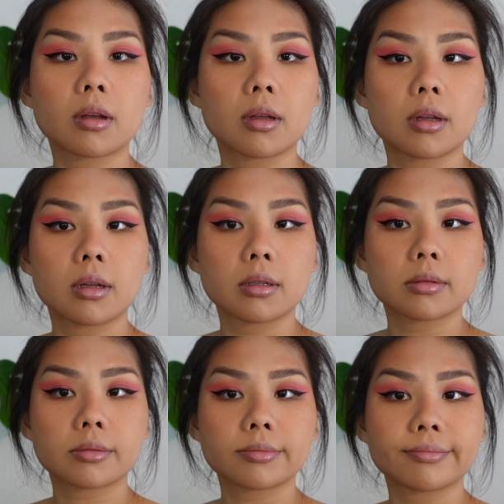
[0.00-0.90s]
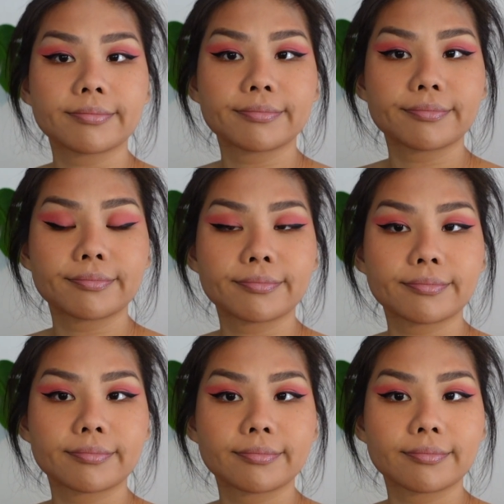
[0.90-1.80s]

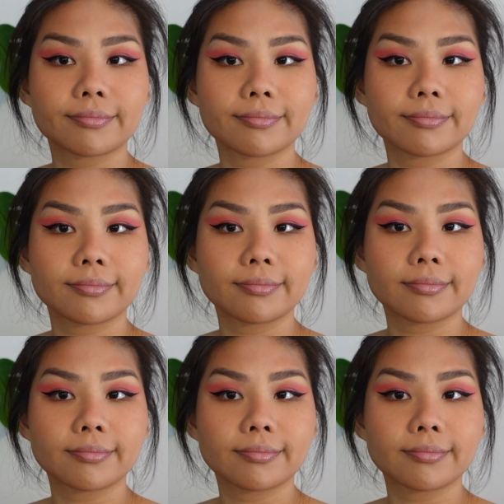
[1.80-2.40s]
No one is speaking in this clip.